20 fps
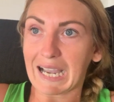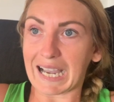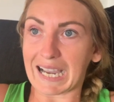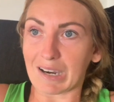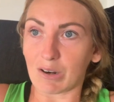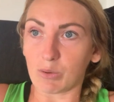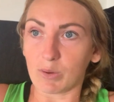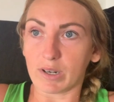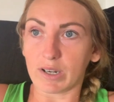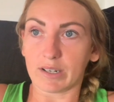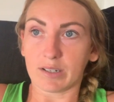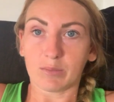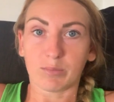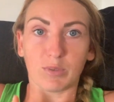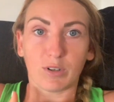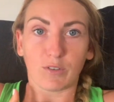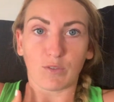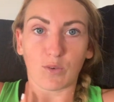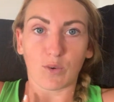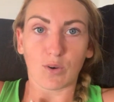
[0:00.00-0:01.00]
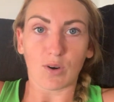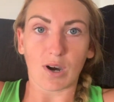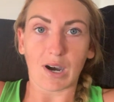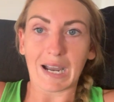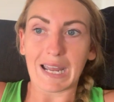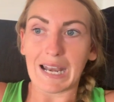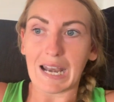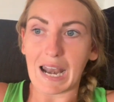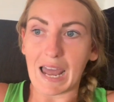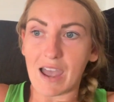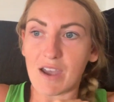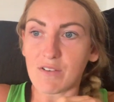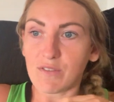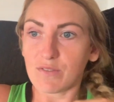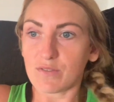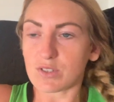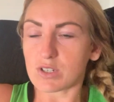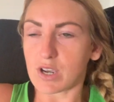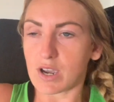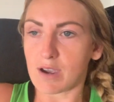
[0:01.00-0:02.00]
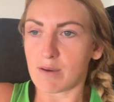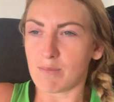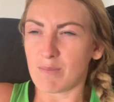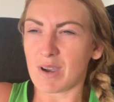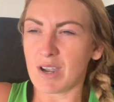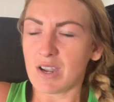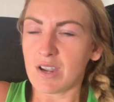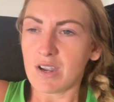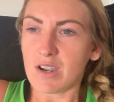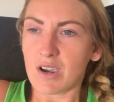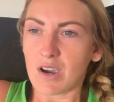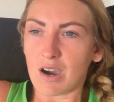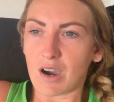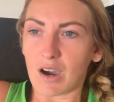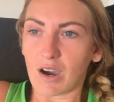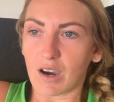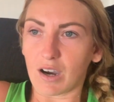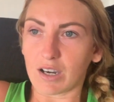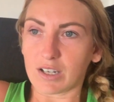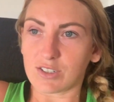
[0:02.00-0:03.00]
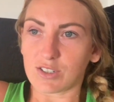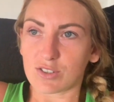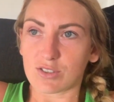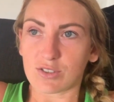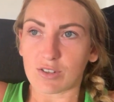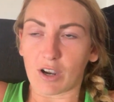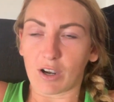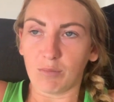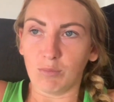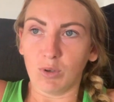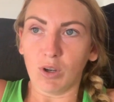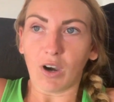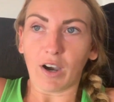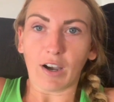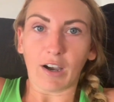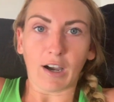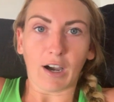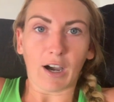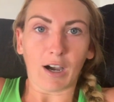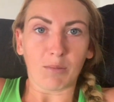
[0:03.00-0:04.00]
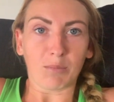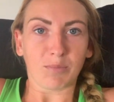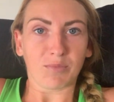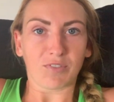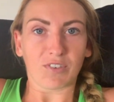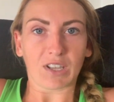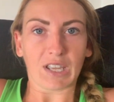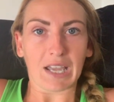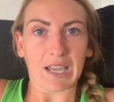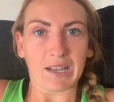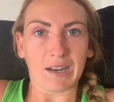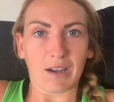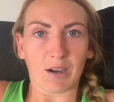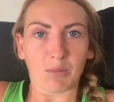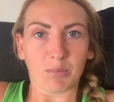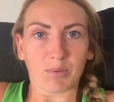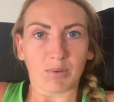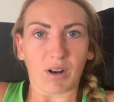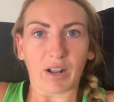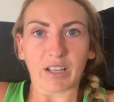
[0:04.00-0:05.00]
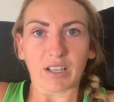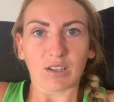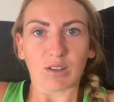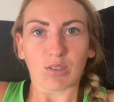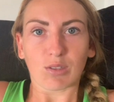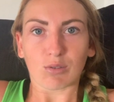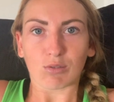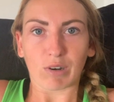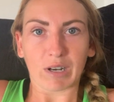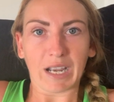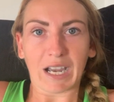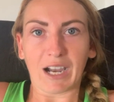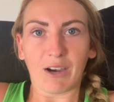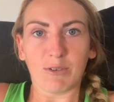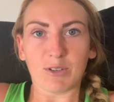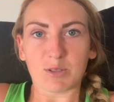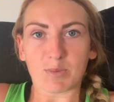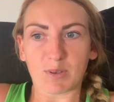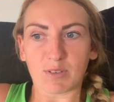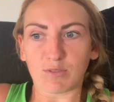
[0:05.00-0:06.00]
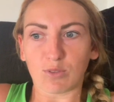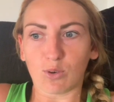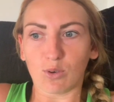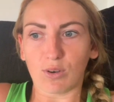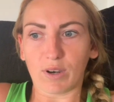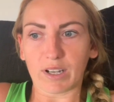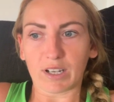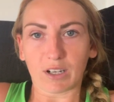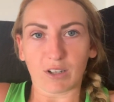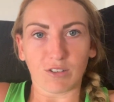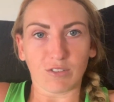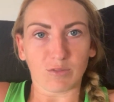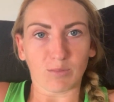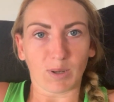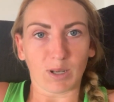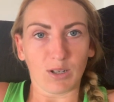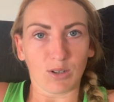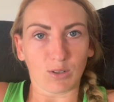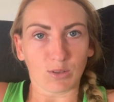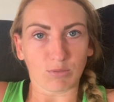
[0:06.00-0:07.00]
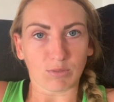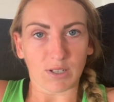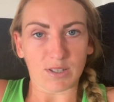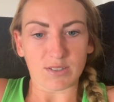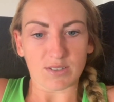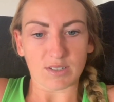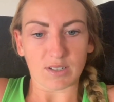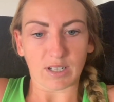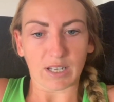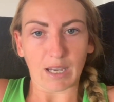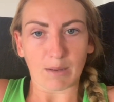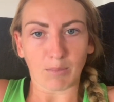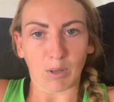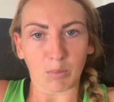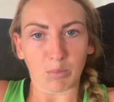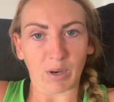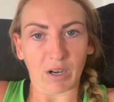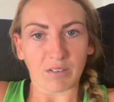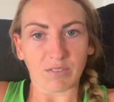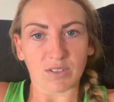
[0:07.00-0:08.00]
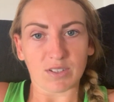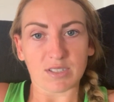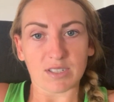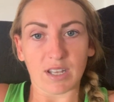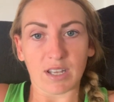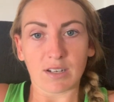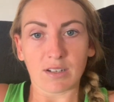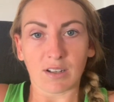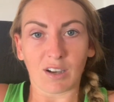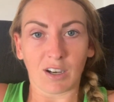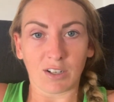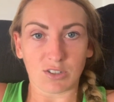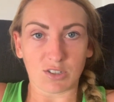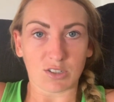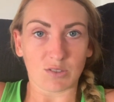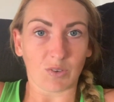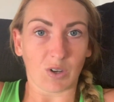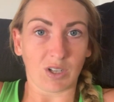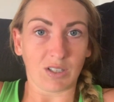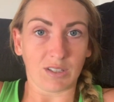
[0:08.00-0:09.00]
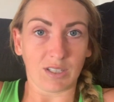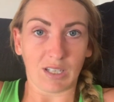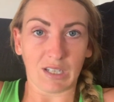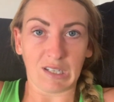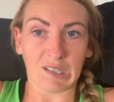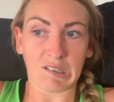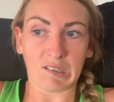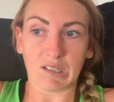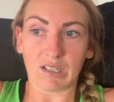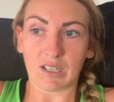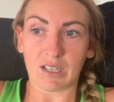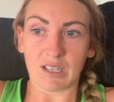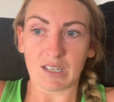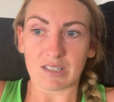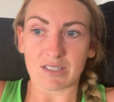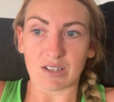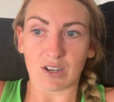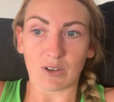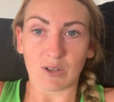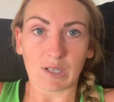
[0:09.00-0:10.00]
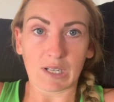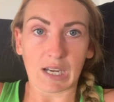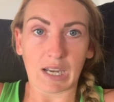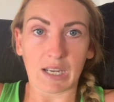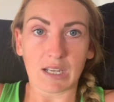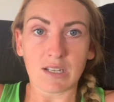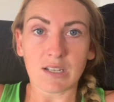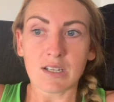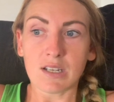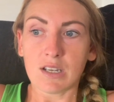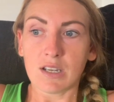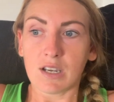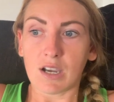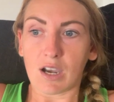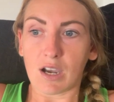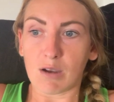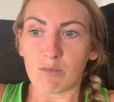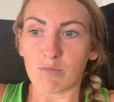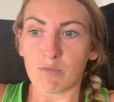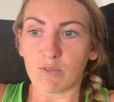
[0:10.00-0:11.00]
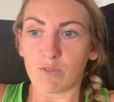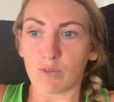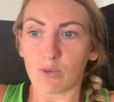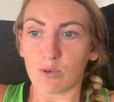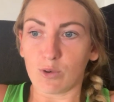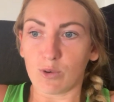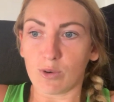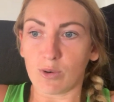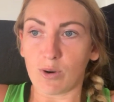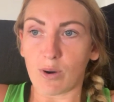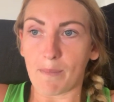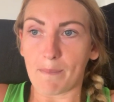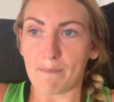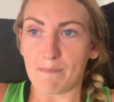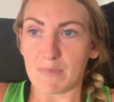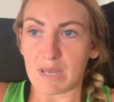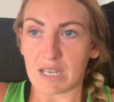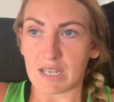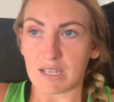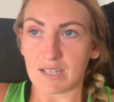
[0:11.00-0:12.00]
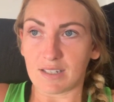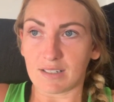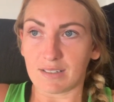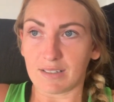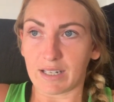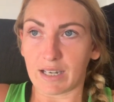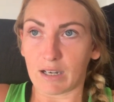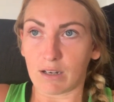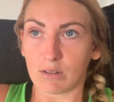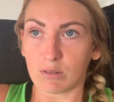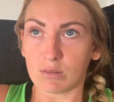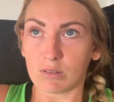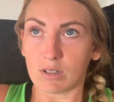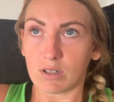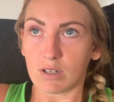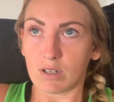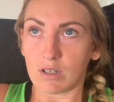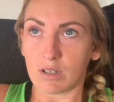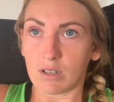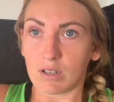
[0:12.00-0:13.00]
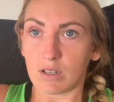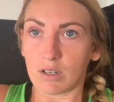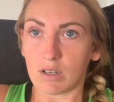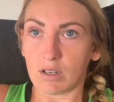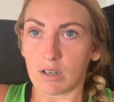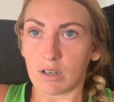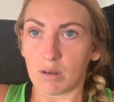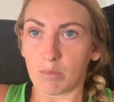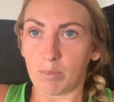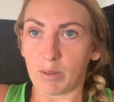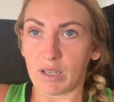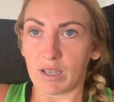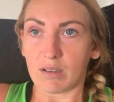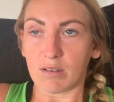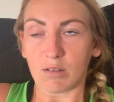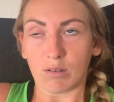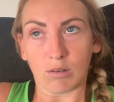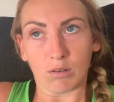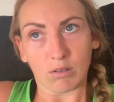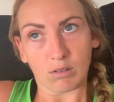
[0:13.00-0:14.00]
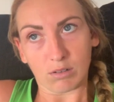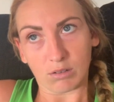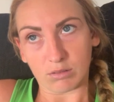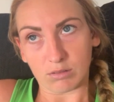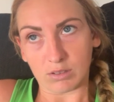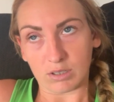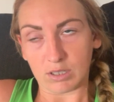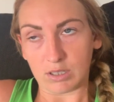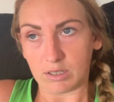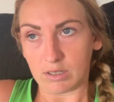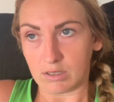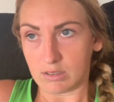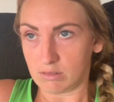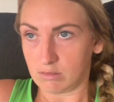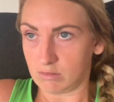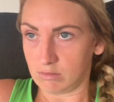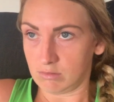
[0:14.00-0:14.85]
hour before I left. I'm not up for getting up like 3 hours before I go for my long run to get my breakfast in. I just find that it's okay for me. Now, a bit on the,